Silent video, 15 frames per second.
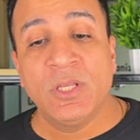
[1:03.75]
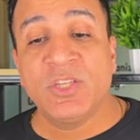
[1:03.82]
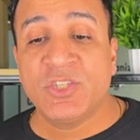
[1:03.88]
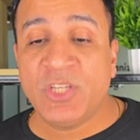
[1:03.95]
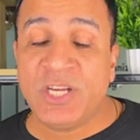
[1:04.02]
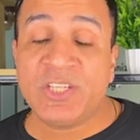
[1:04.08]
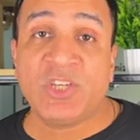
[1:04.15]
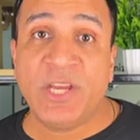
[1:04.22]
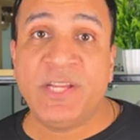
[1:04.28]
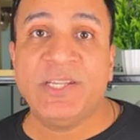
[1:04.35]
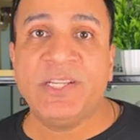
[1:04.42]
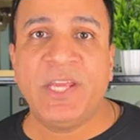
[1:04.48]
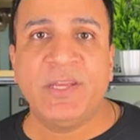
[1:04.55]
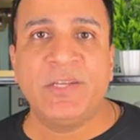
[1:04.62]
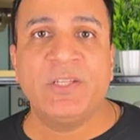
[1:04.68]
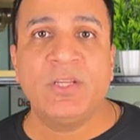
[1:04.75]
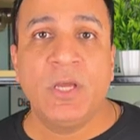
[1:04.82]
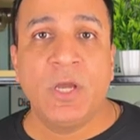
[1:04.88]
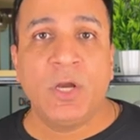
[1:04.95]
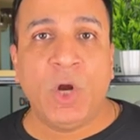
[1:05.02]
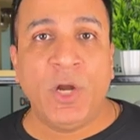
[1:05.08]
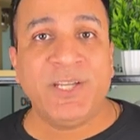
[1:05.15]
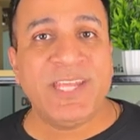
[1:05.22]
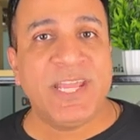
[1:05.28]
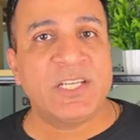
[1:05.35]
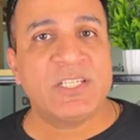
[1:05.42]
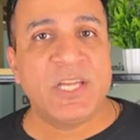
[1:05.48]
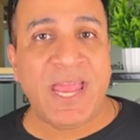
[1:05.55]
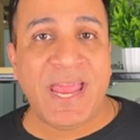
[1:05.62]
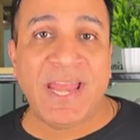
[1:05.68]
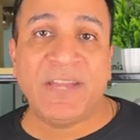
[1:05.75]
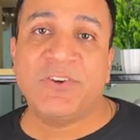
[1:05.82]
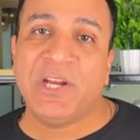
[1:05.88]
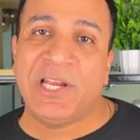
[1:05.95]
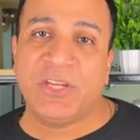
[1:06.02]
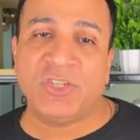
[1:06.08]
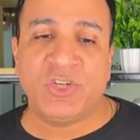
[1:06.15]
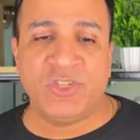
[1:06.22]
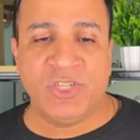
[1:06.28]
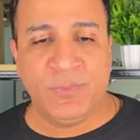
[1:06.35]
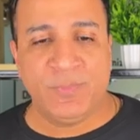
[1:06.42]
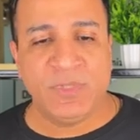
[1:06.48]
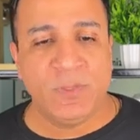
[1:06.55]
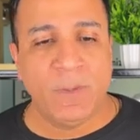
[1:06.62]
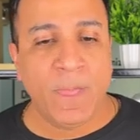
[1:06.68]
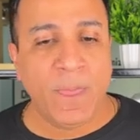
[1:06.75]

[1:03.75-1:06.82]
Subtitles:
search intent, context, and relationships.